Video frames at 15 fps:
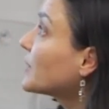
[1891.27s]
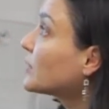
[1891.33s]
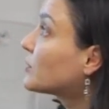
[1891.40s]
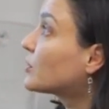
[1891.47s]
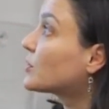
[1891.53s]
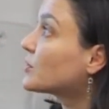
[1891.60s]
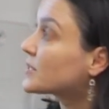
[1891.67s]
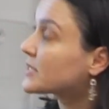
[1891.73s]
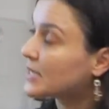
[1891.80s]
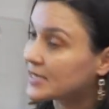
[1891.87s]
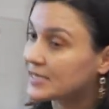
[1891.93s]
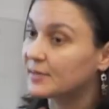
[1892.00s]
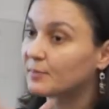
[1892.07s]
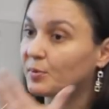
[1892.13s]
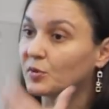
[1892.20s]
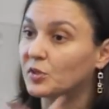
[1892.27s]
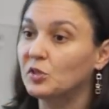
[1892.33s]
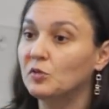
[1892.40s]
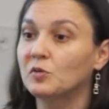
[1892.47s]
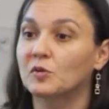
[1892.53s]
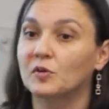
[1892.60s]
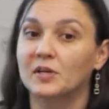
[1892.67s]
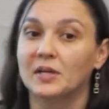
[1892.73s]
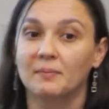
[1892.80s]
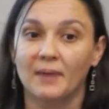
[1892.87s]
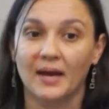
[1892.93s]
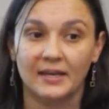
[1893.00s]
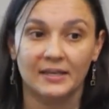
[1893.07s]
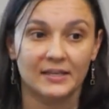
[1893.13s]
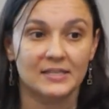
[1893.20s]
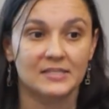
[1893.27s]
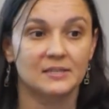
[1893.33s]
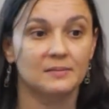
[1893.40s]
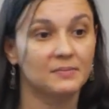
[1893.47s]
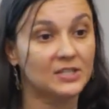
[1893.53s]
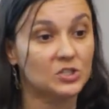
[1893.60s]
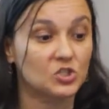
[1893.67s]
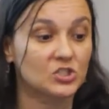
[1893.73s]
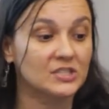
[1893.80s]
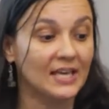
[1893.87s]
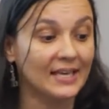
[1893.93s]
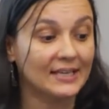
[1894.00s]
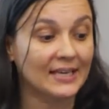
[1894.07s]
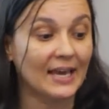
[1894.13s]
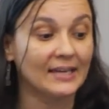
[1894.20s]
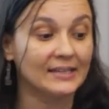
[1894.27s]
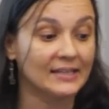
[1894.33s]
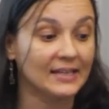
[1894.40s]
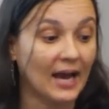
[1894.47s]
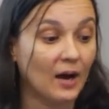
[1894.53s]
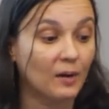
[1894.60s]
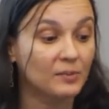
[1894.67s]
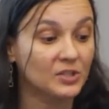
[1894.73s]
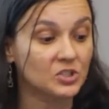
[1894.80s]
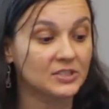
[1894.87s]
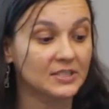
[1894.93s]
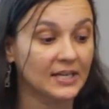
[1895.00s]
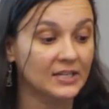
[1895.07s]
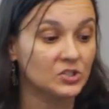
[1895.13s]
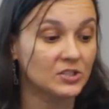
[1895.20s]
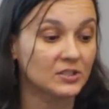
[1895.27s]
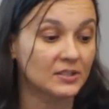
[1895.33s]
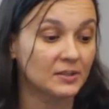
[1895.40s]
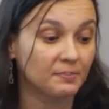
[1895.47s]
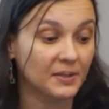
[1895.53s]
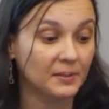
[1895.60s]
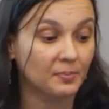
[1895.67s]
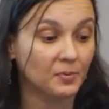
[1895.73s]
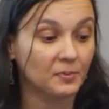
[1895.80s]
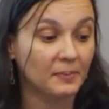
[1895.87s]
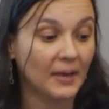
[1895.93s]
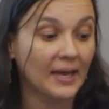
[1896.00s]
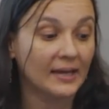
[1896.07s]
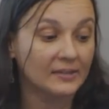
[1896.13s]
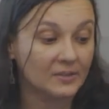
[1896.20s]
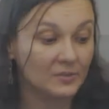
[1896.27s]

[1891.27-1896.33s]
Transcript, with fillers: we introduced a simple Q learning mechanism that gated how much attention that people paid